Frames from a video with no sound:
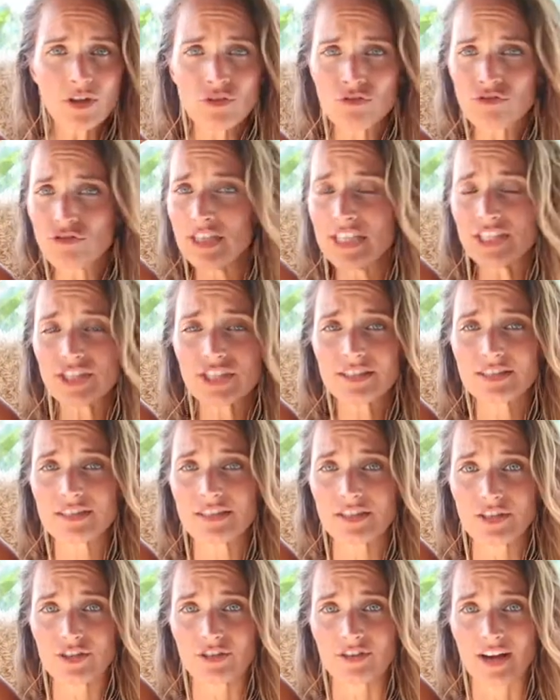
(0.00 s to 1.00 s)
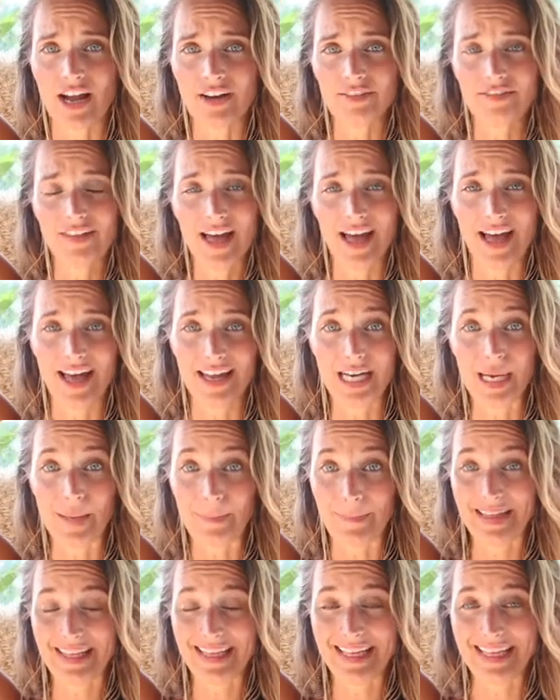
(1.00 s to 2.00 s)
reaches to the crown of the head
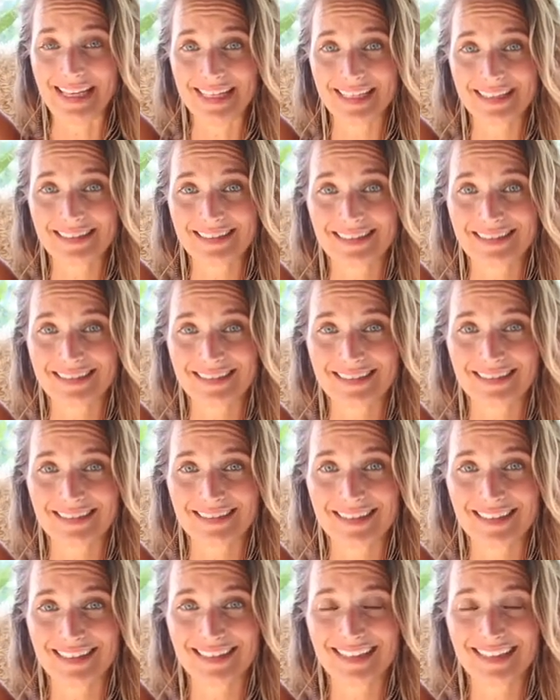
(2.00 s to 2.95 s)
and peaks,